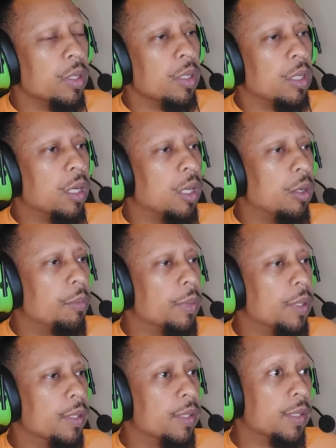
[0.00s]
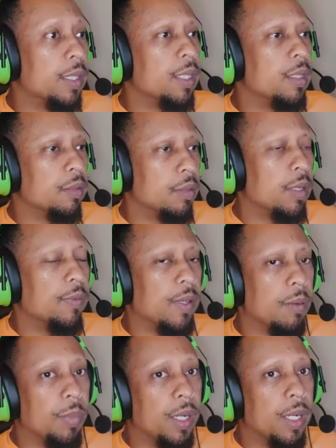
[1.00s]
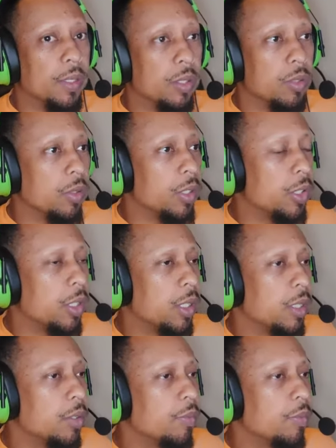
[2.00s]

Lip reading: and see if that bias is going to change.